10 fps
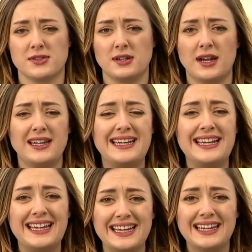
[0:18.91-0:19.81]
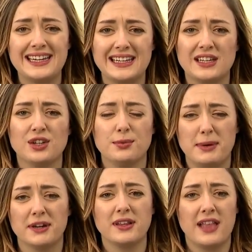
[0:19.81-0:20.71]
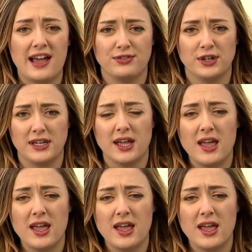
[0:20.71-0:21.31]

the night he hit and killed Barry Lafferty.